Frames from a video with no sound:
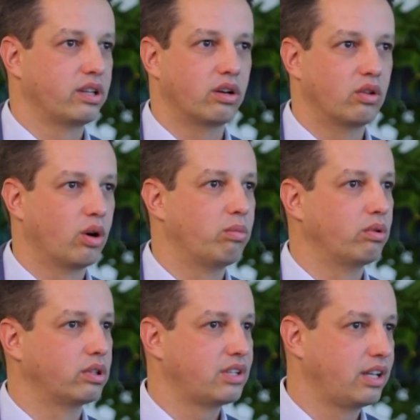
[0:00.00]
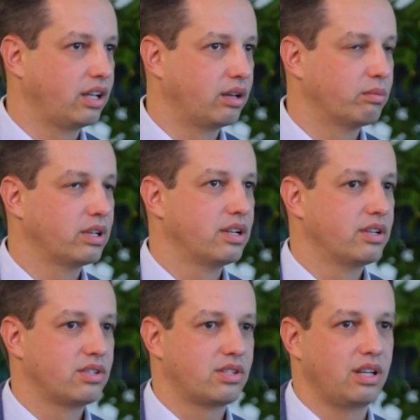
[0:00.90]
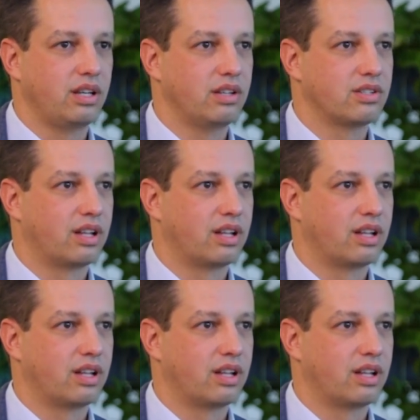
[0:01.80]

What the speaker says: the global team sees